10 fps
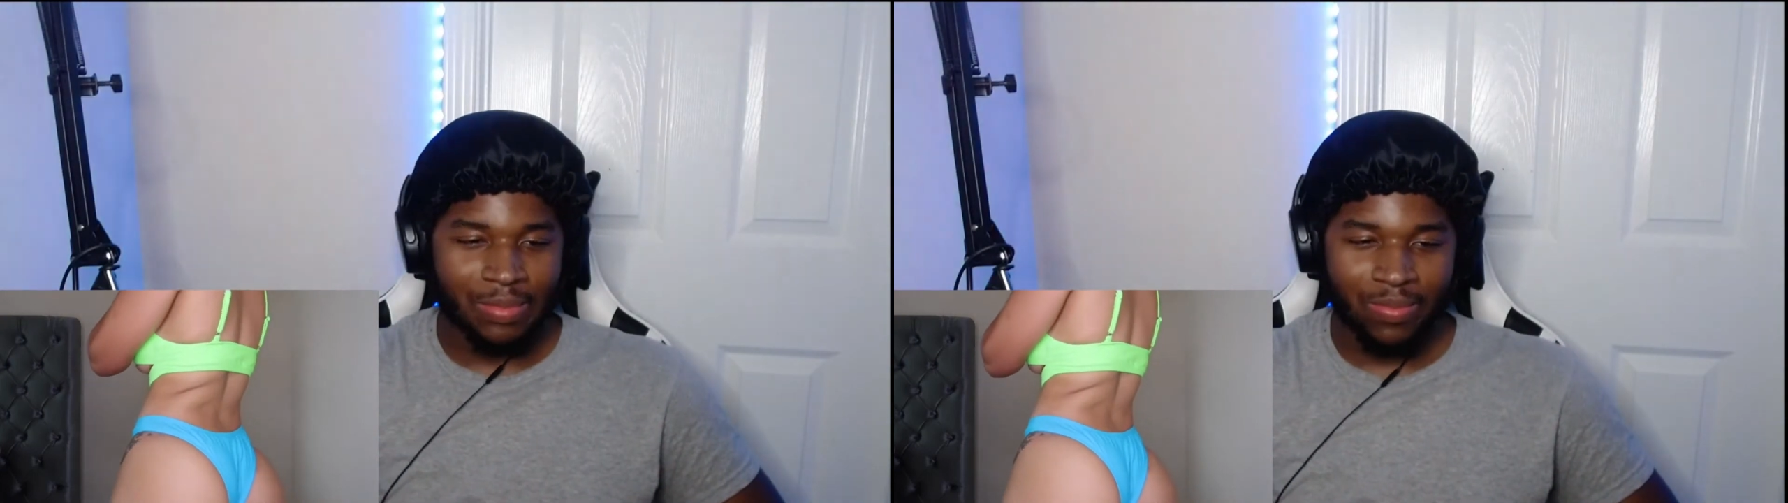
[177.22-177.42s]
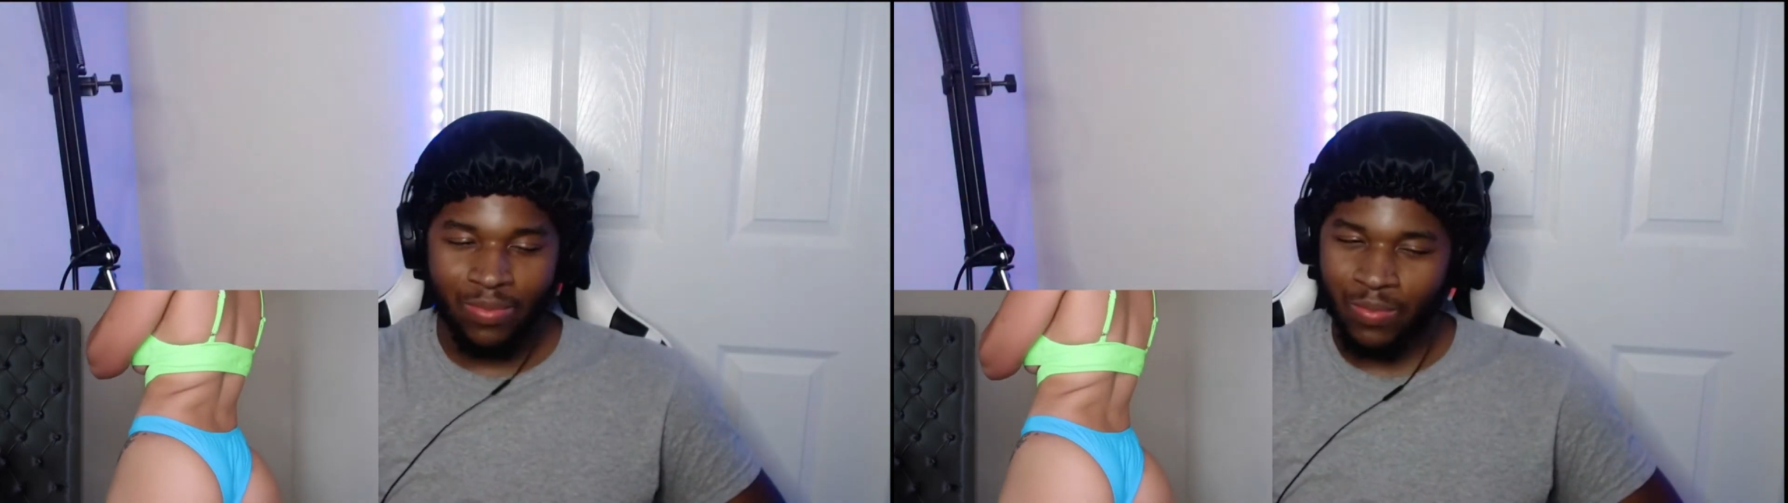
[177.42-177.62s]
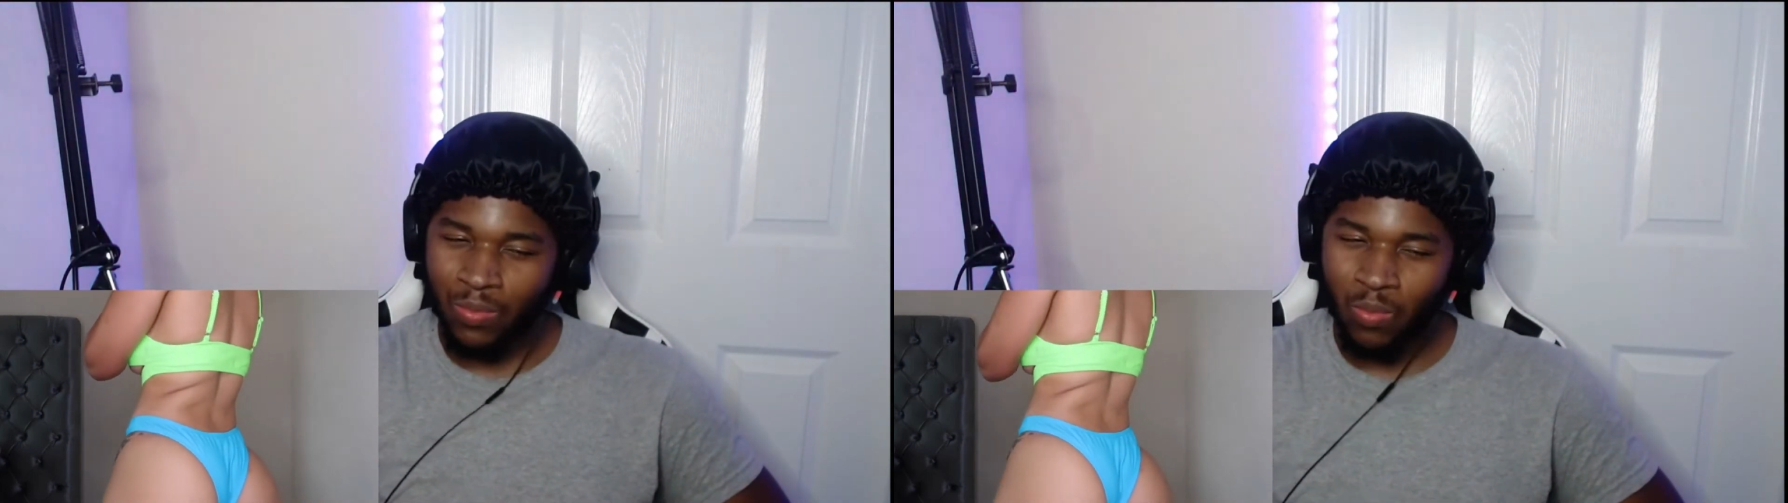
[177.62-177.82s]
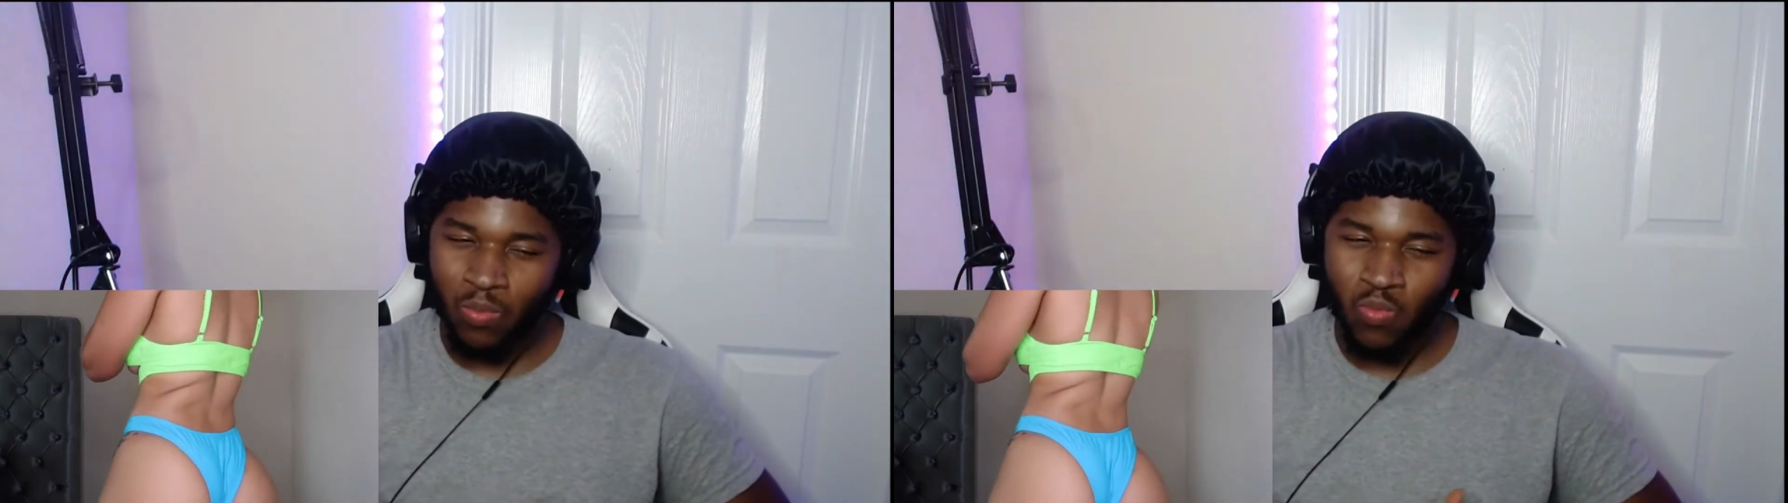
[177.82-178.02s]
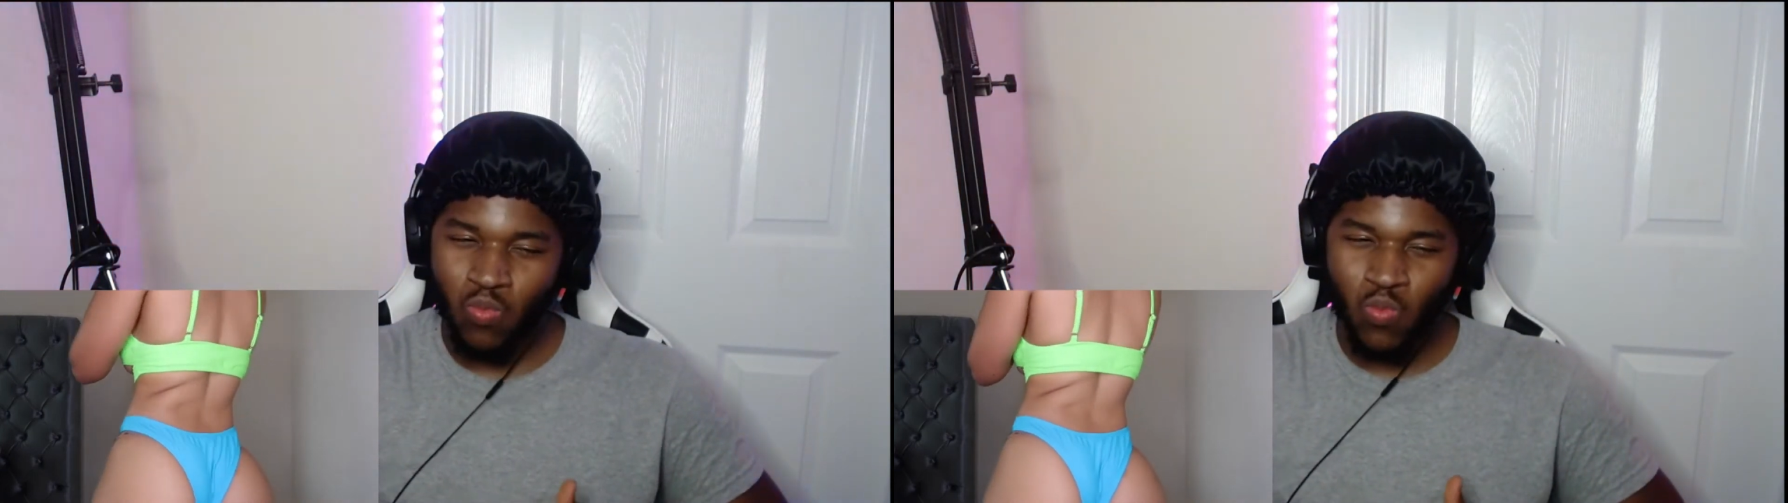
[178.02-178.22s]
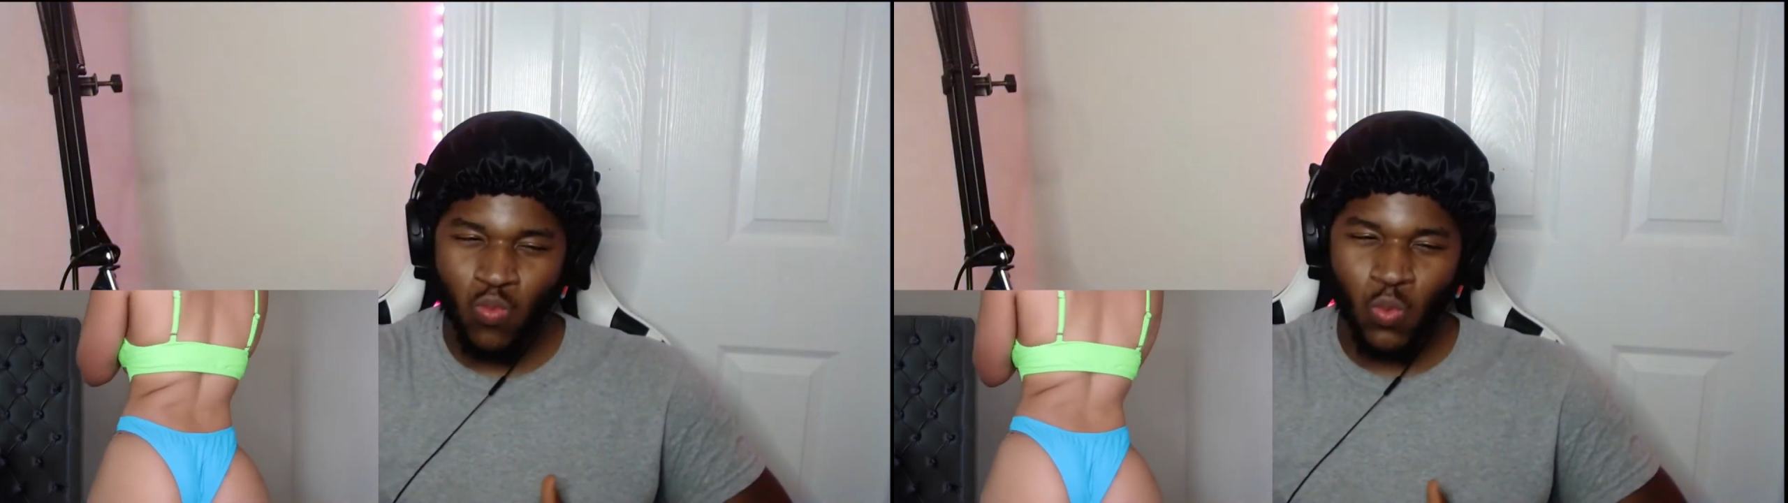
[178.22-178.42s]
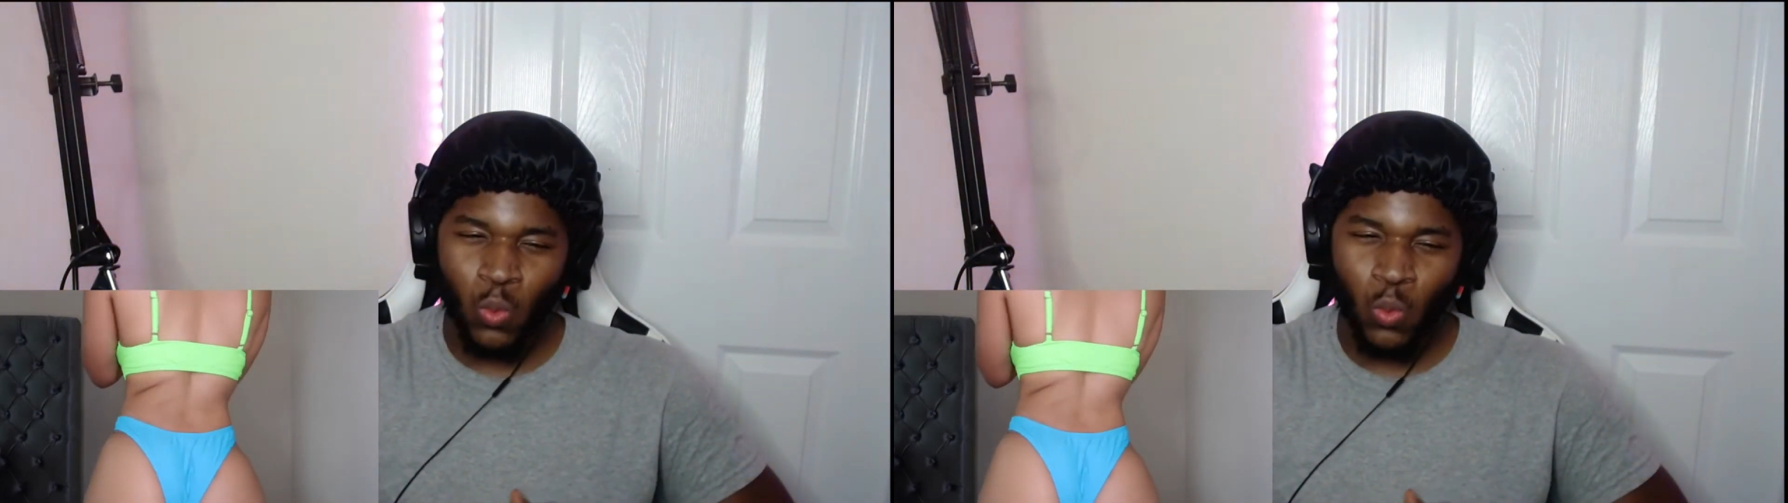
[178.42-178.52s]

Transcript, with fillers: in several other colors.